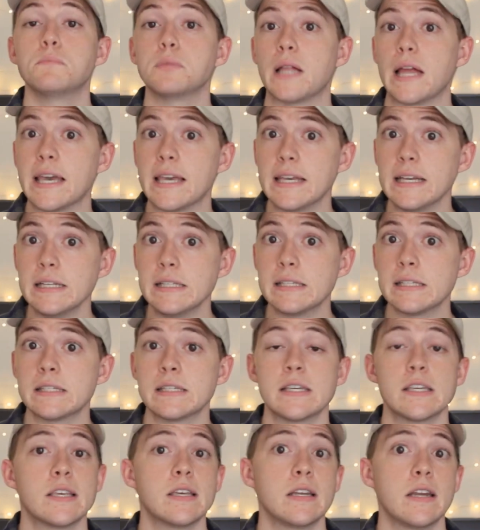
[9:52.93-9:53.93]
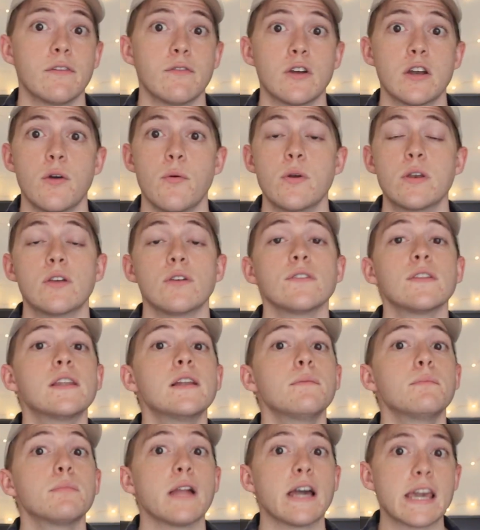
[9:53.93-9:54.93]
Blankets, you never know when you'll
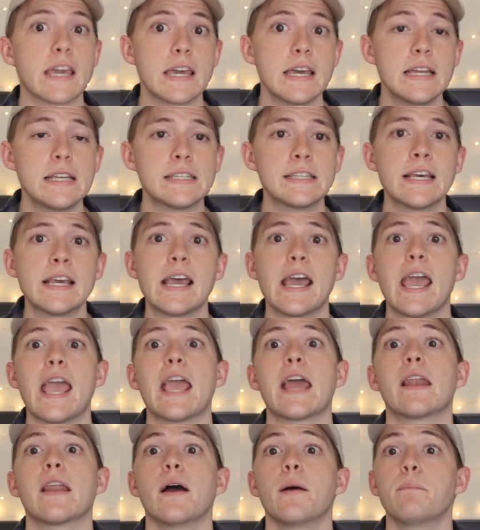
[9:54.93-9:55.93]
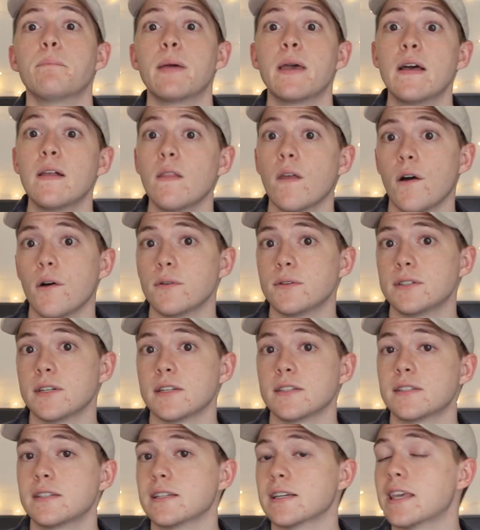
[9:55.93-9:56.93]
need a blanket, and a pillow
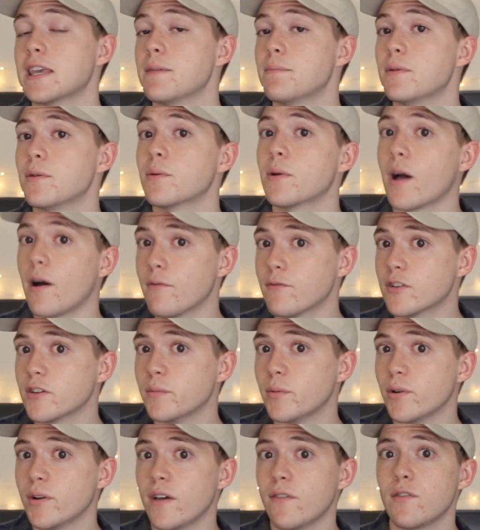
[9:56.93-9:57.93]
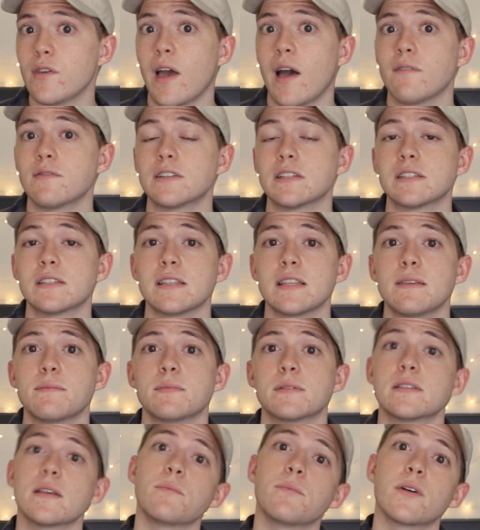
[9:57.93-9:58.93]
just to keep you comfortable if you have to
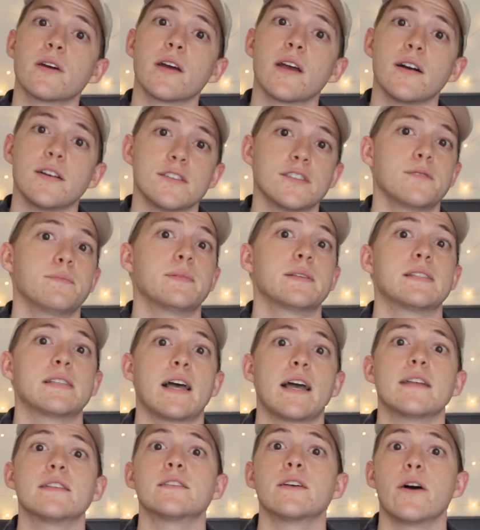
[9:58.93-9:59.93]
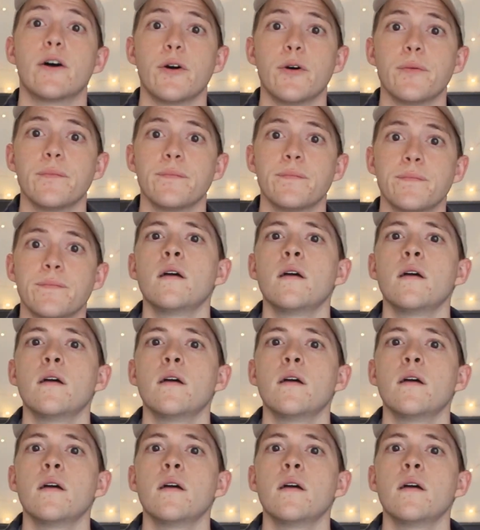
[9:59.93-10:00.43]
sleep somewhere else besides home.